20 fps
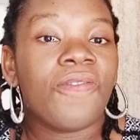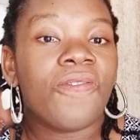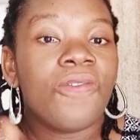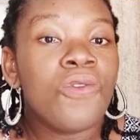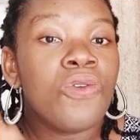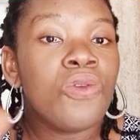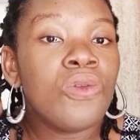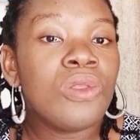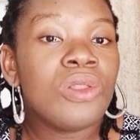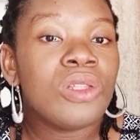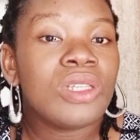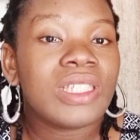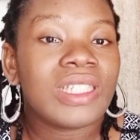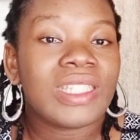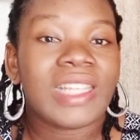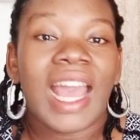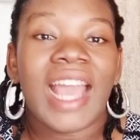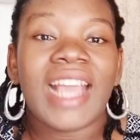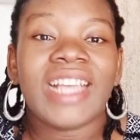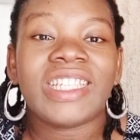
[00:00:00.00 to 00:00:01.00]
full
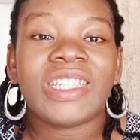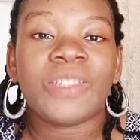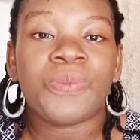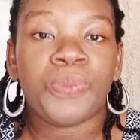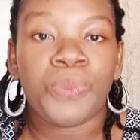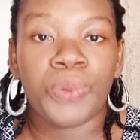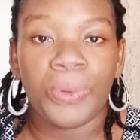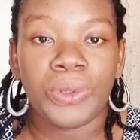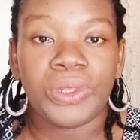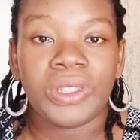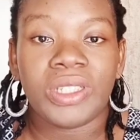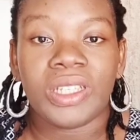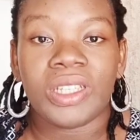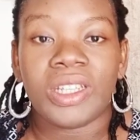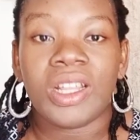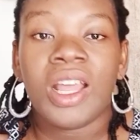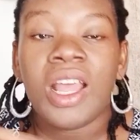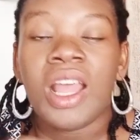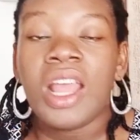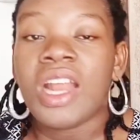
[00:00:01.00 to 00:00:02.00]
sized
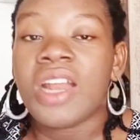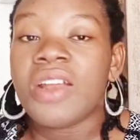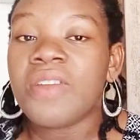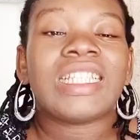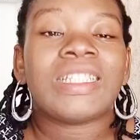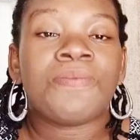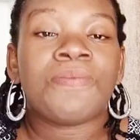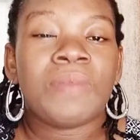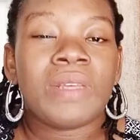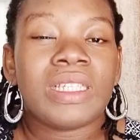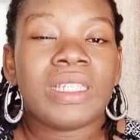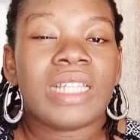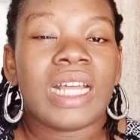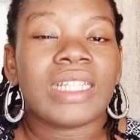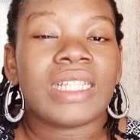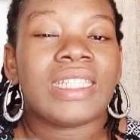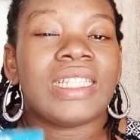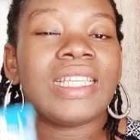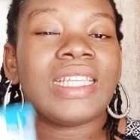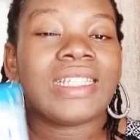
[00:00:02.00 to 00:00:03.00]
protein. That means
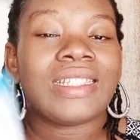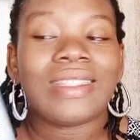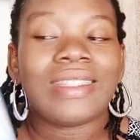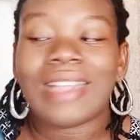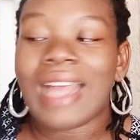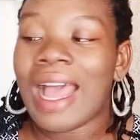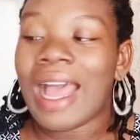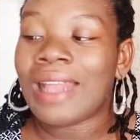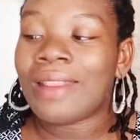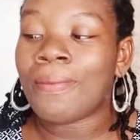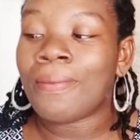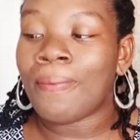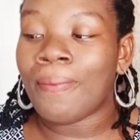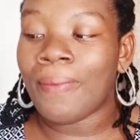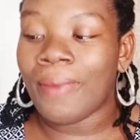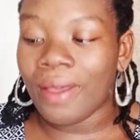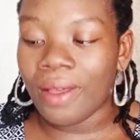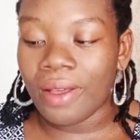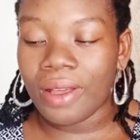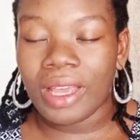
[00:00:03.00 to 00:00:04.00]
that this
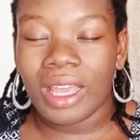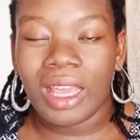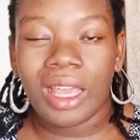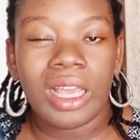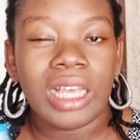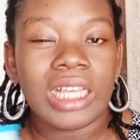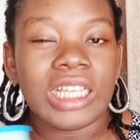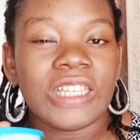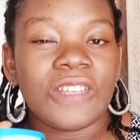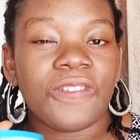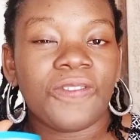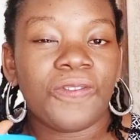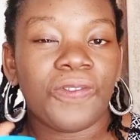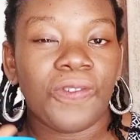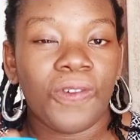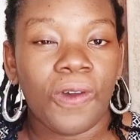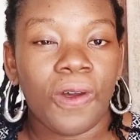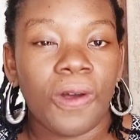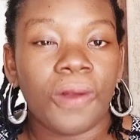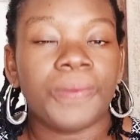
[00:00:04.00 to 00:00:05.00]
nan milk is
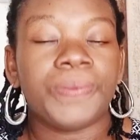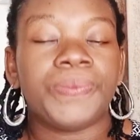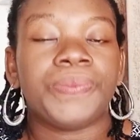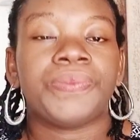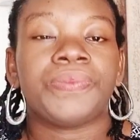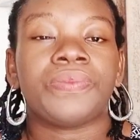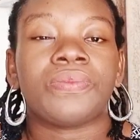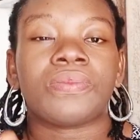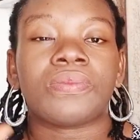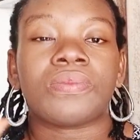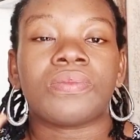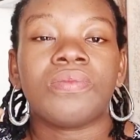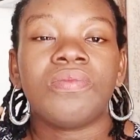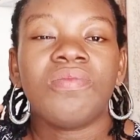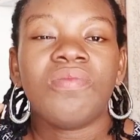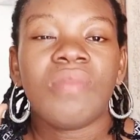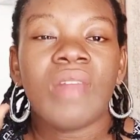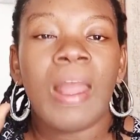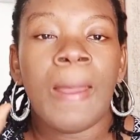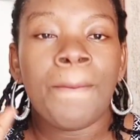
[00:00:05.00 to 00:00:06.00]
for
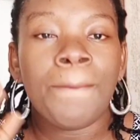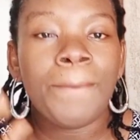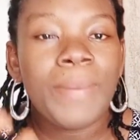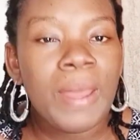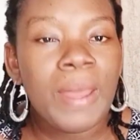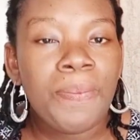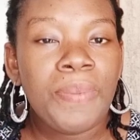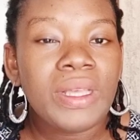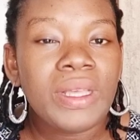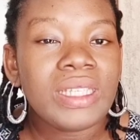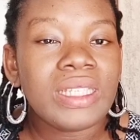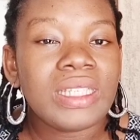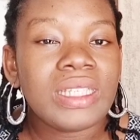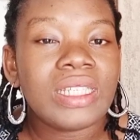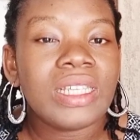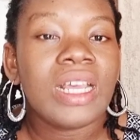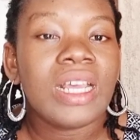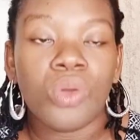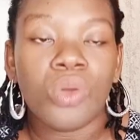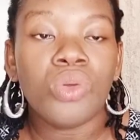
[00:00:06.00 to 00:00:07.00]

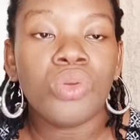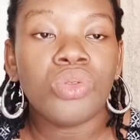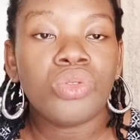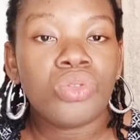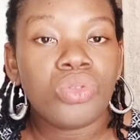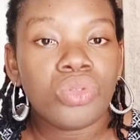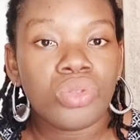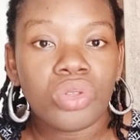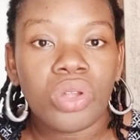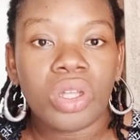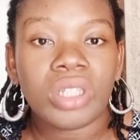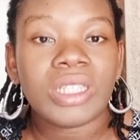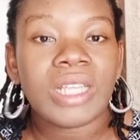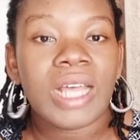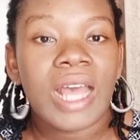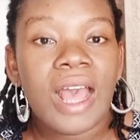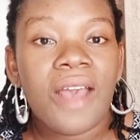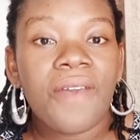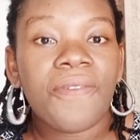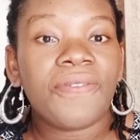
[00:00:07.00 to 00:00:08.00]
babies who do not
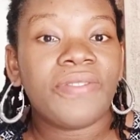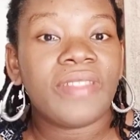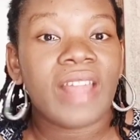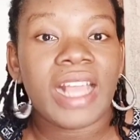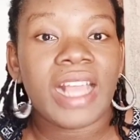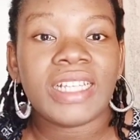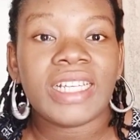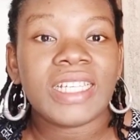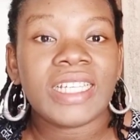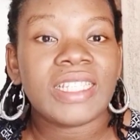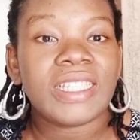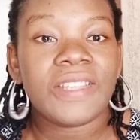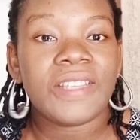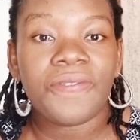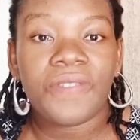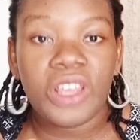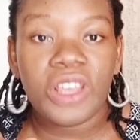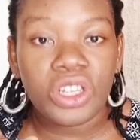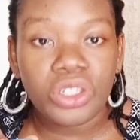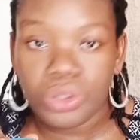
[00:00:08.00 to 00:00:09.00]
have
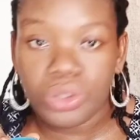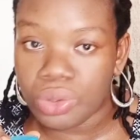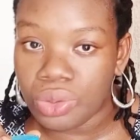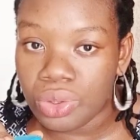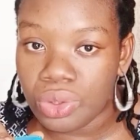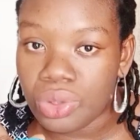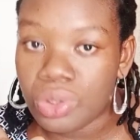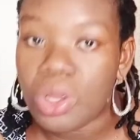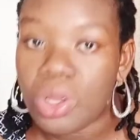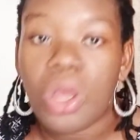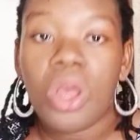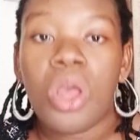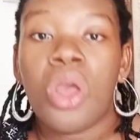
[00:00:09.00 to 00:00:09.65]
digestive issues,